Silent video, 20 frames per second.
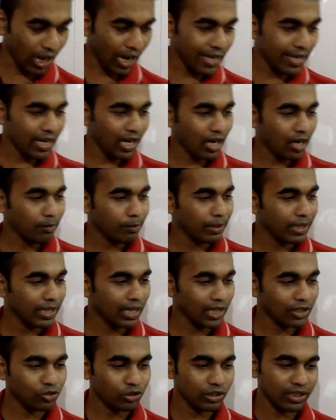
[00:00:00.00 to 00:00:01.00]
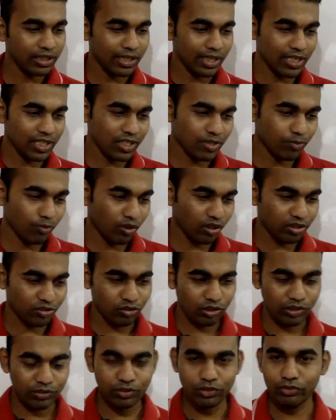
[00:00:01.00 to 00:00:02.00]
I have a actually tennis ball.
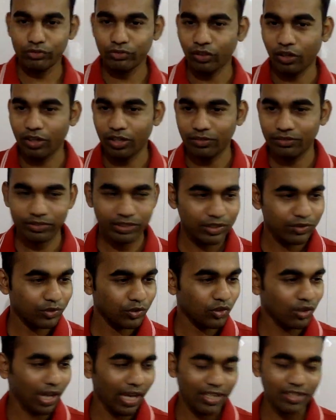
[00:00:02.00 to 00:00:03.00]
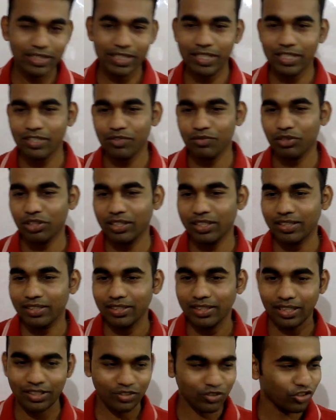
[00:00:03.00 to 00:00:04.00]
So if you like tennis ball,
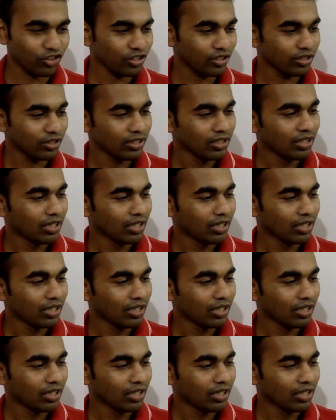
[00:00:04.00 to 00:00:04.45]
then that's good.